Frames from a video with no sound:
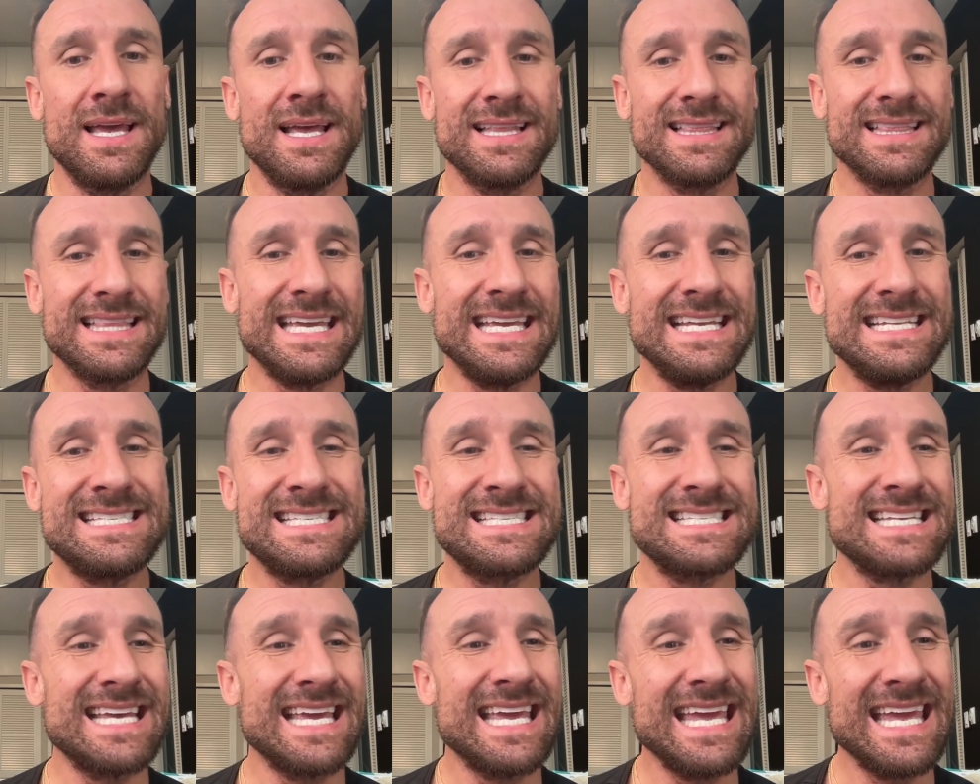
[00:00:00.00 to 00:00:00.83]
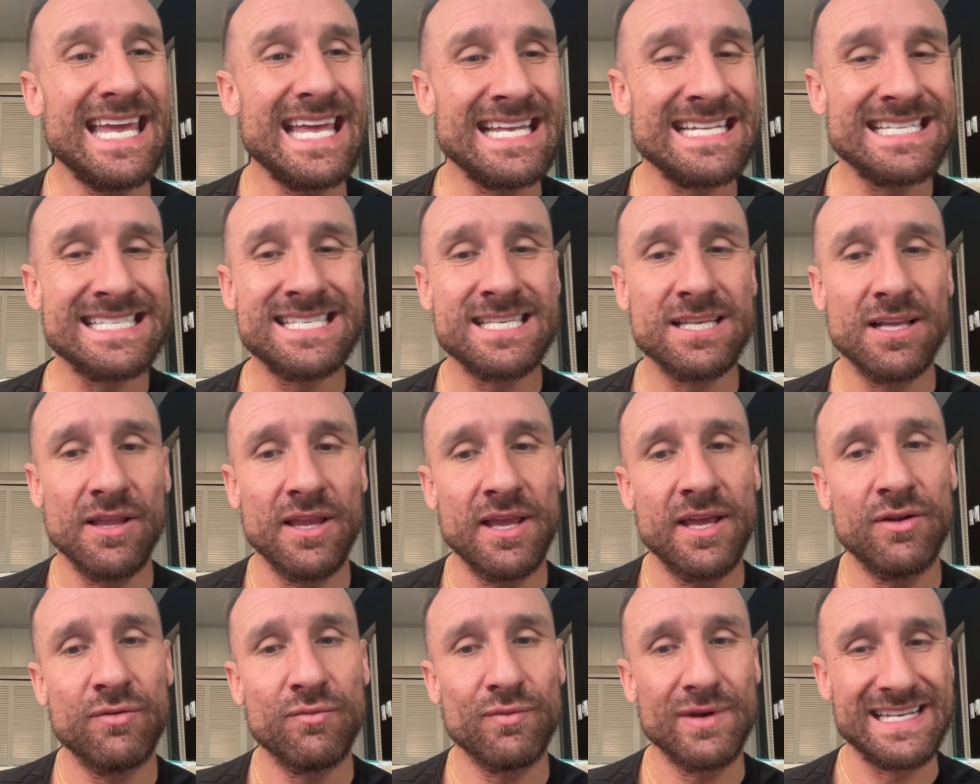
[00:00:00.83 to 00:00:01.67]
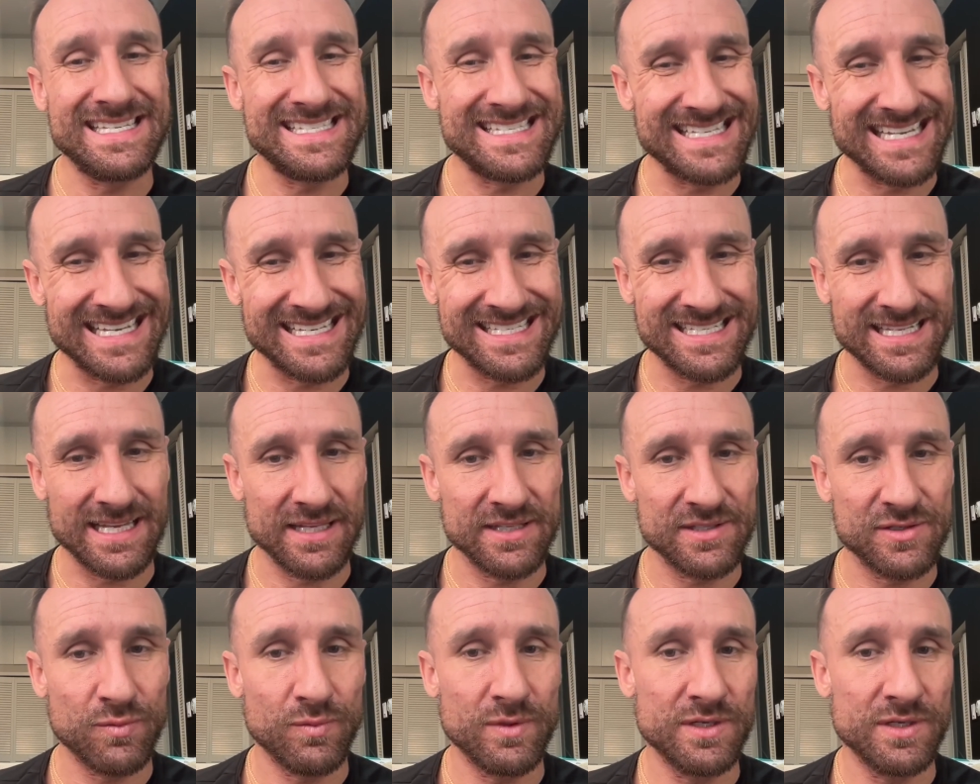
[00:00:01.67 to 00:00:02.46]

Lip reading: Leads to insulin resistance,